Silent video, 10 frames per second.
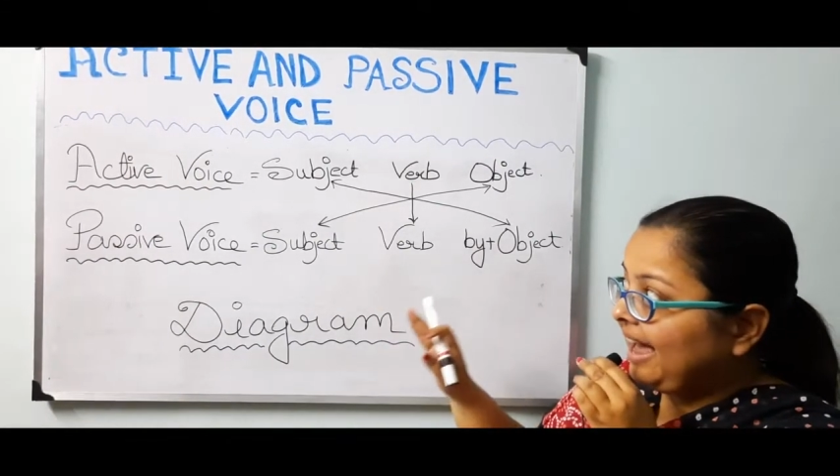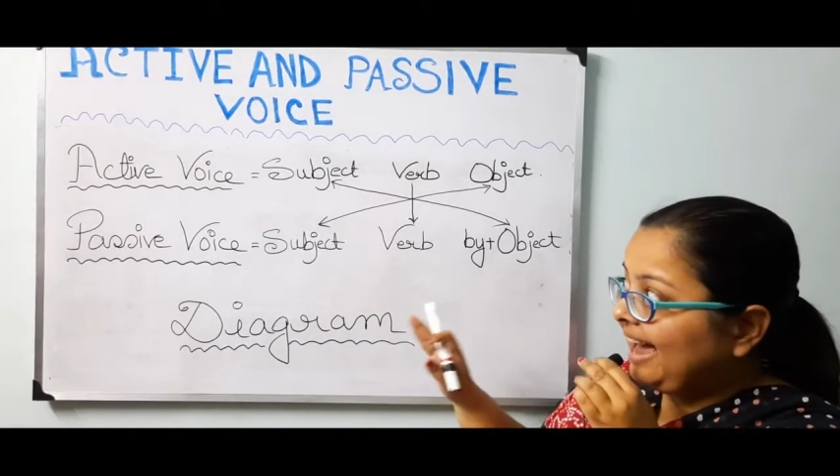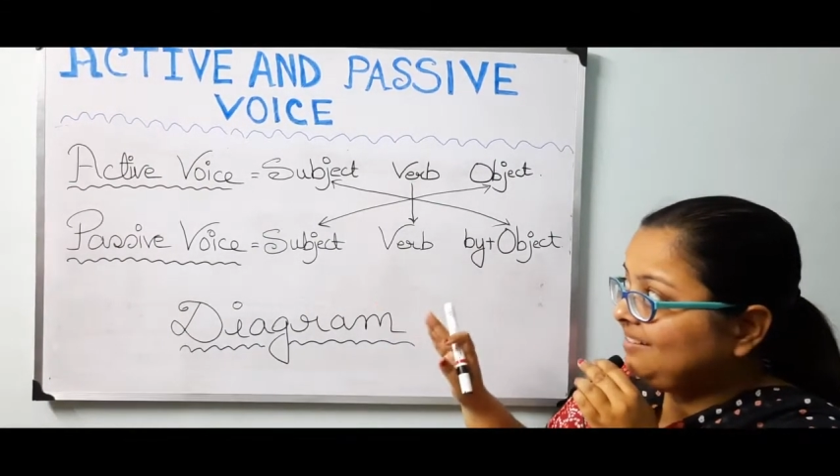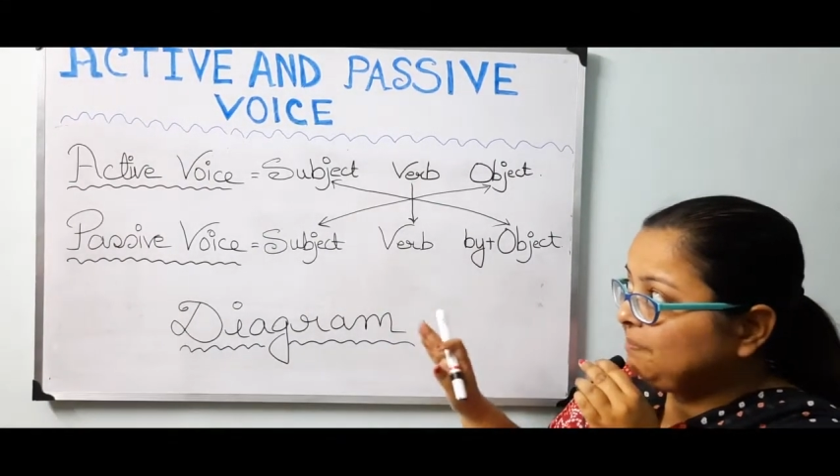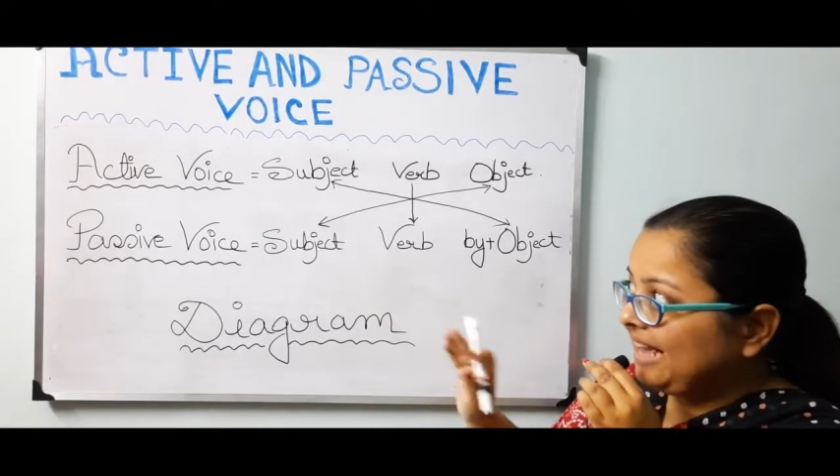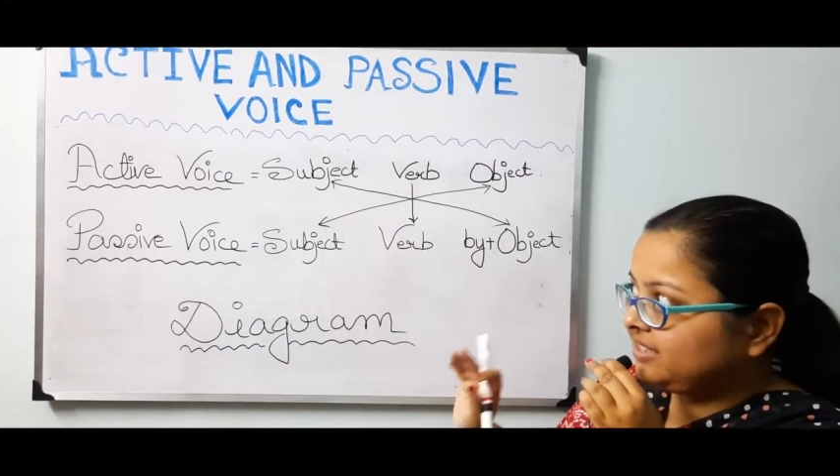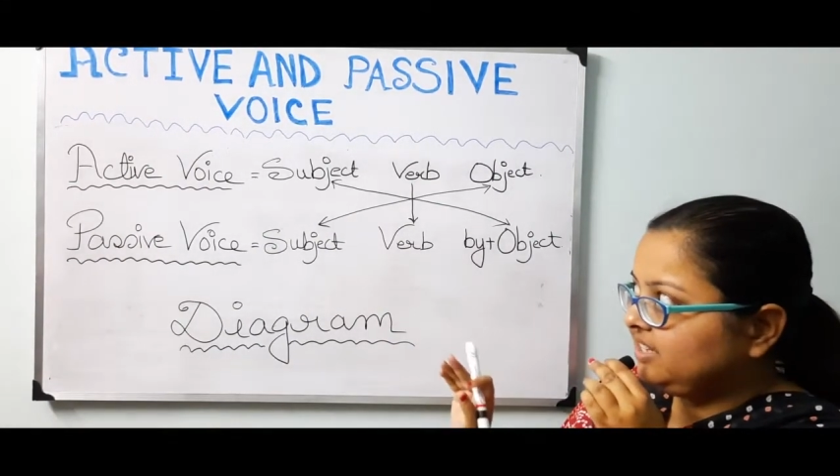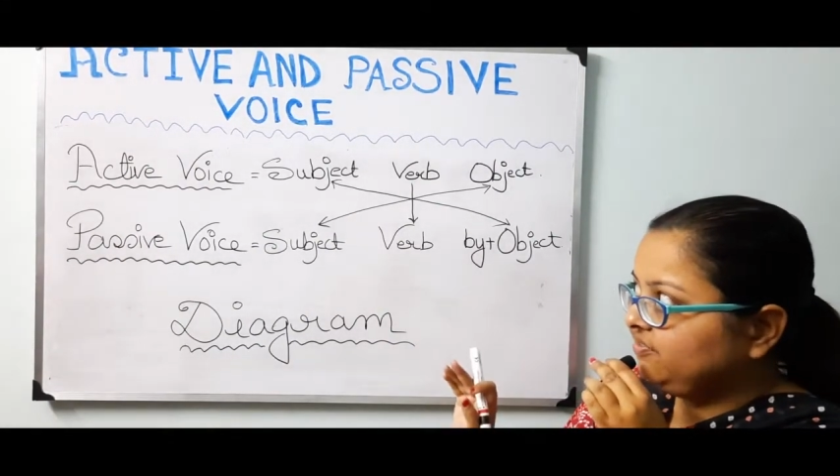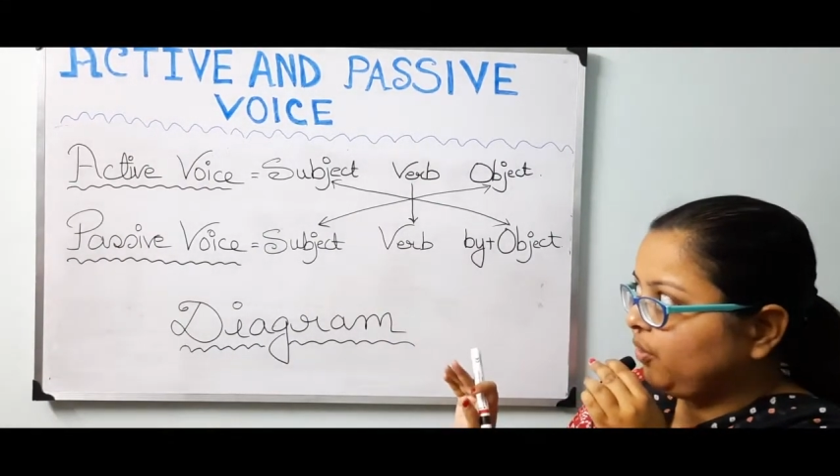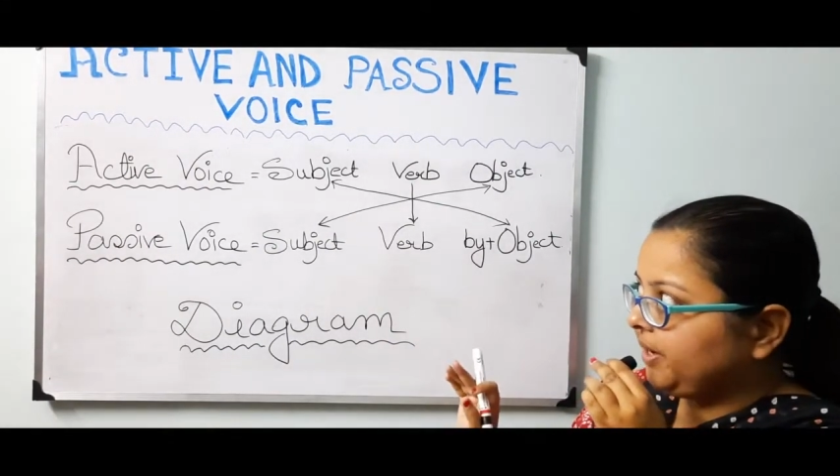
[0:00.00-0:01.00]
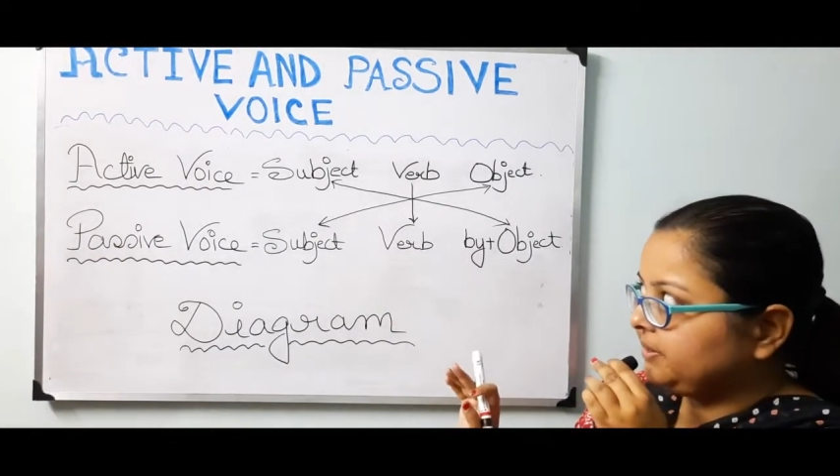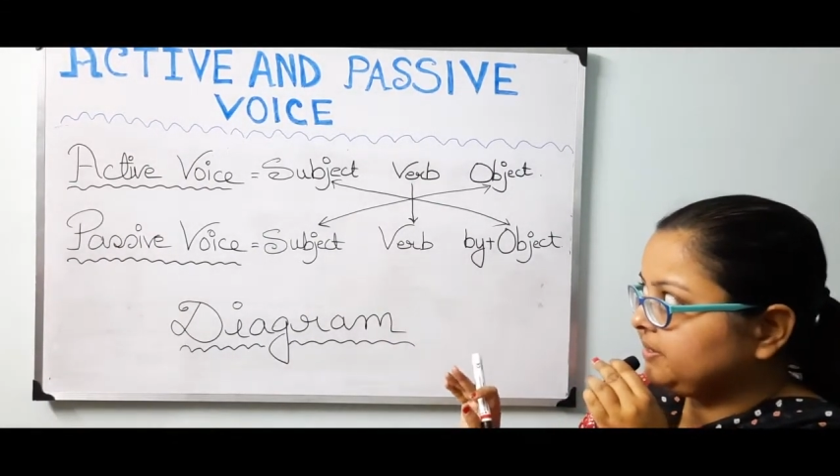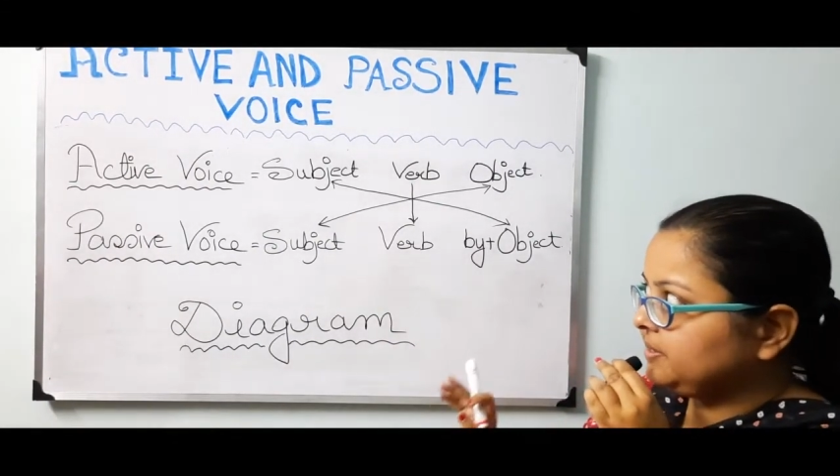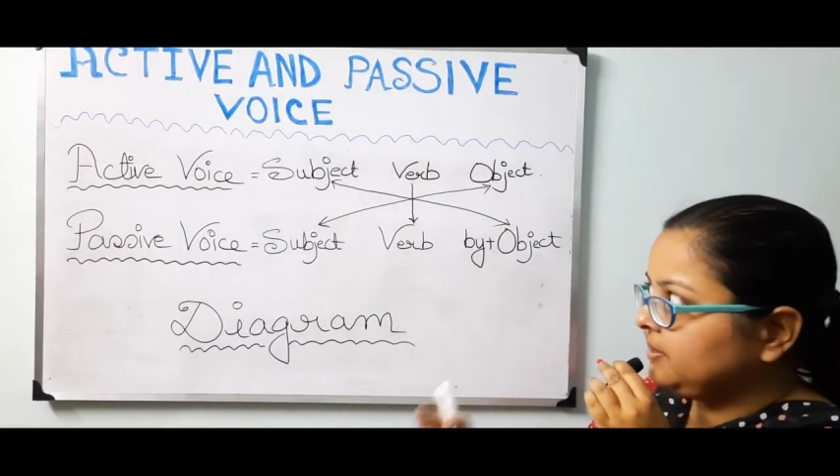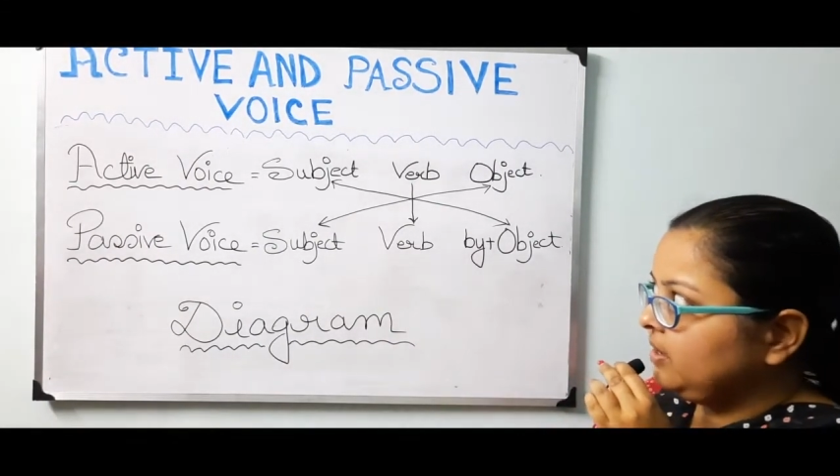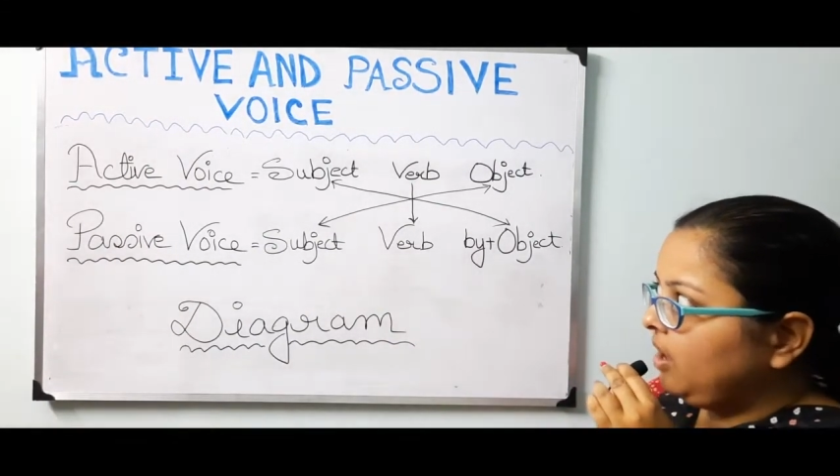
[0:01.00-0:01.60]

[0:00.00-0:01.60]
and passive voice.